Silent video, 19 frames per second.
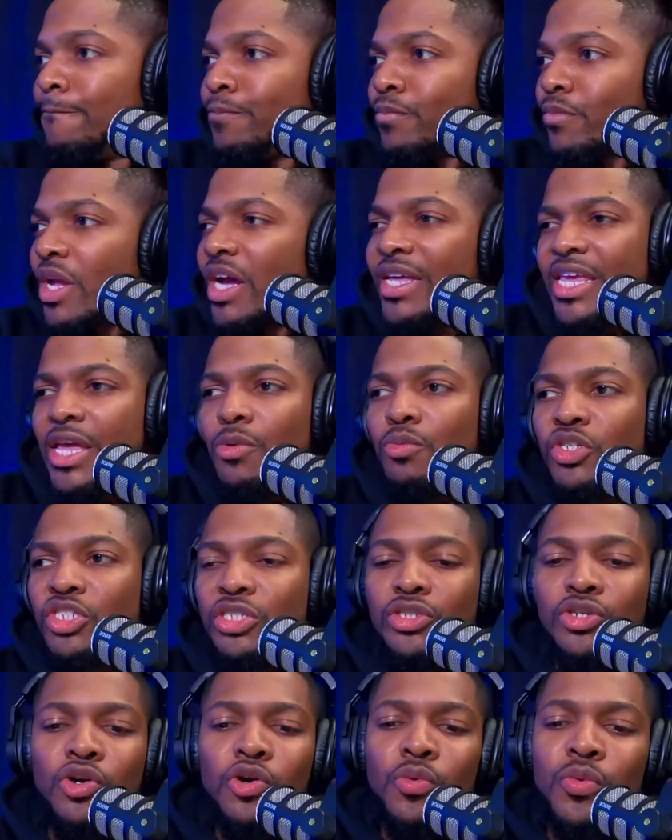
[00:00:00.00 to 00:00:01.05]
Again, which
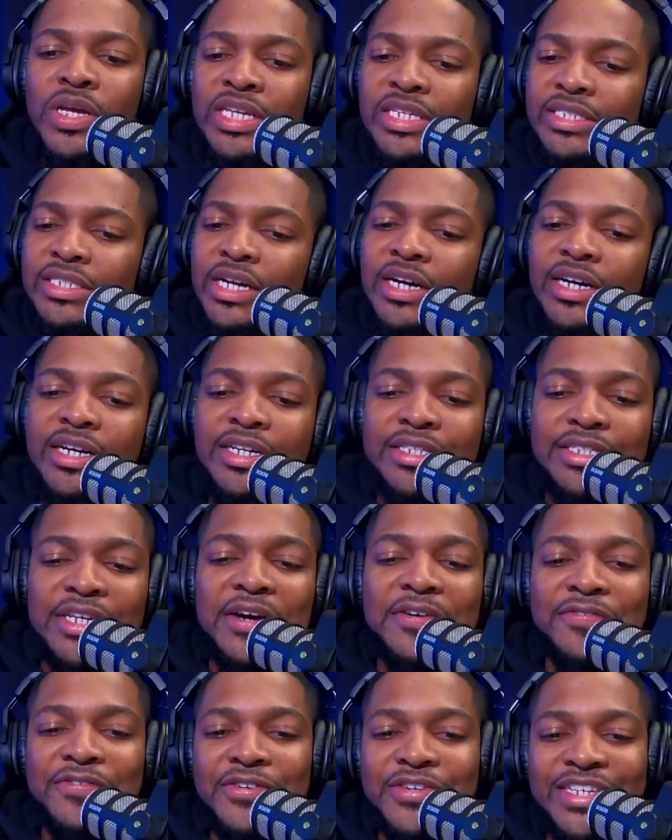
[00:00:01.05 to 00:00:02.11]
is always
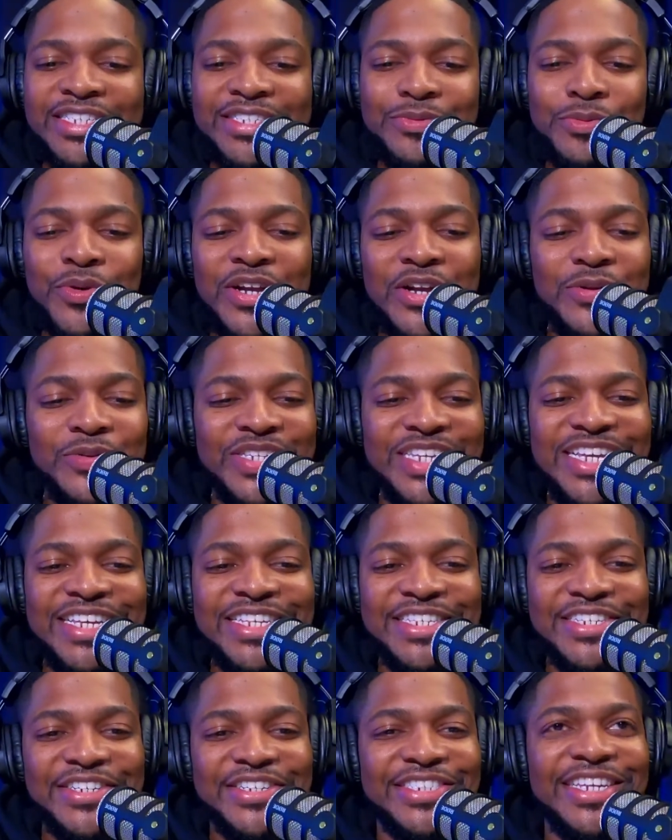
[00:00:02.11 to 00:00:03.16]
tougher. It's one of those
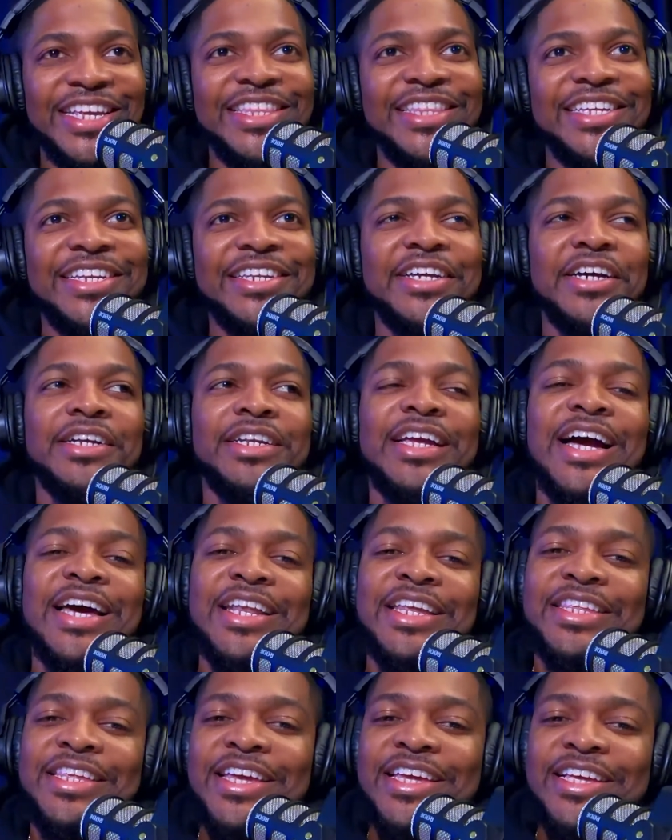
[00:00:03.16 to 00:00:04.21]
easier said than done kind
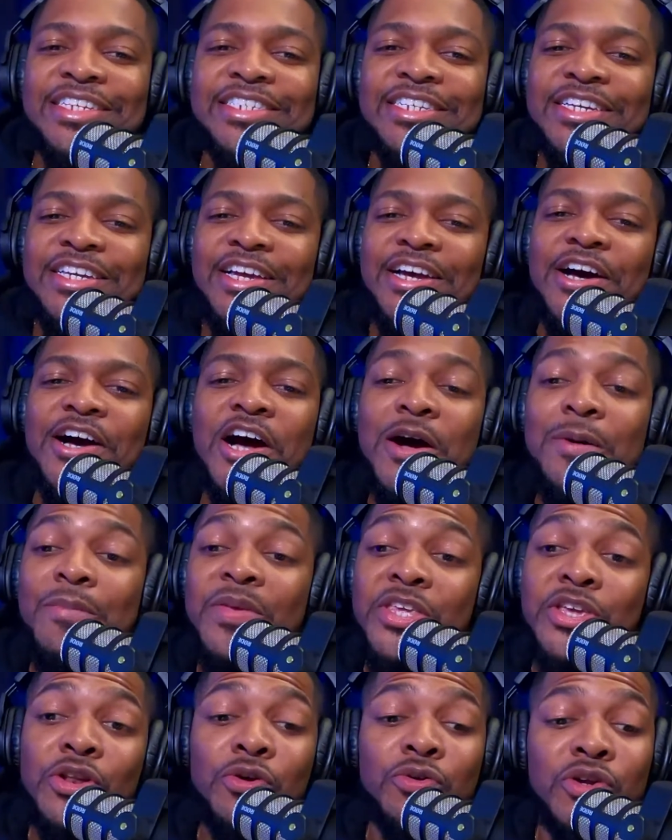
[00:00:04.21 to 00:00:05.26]
of things, and
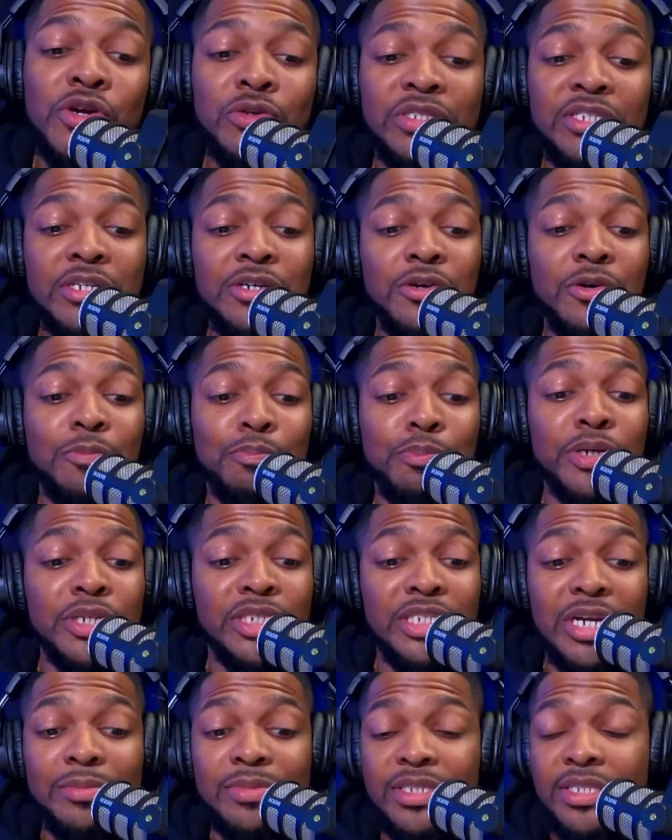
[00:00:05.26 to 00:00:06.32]
you don't know till push
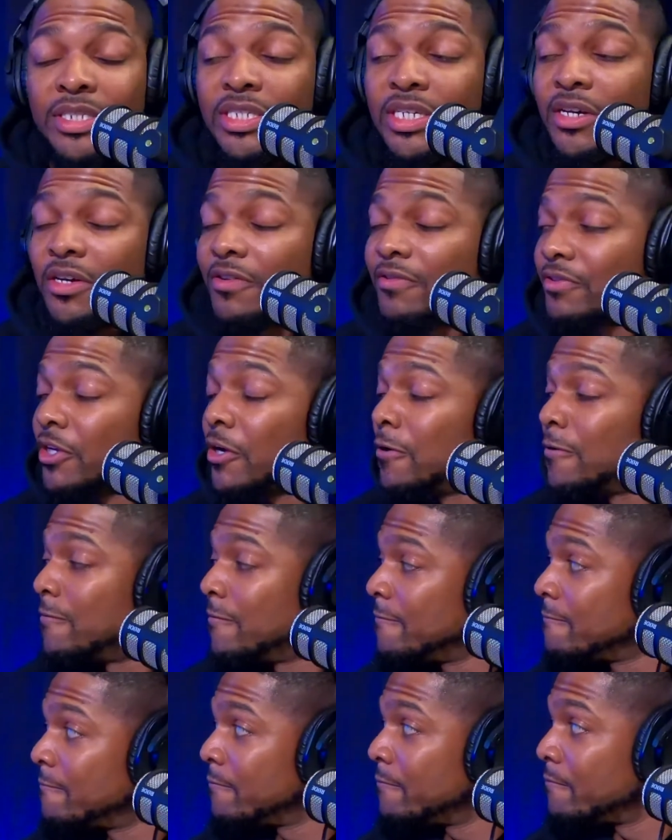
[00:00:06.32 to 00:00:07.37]
comes to shove. So,
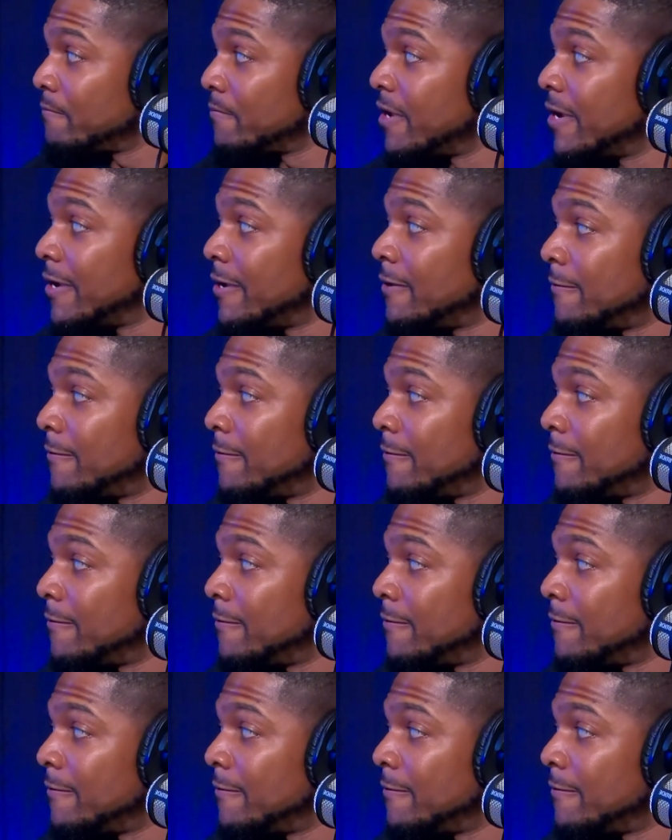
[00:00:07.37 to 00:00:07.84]
yeah.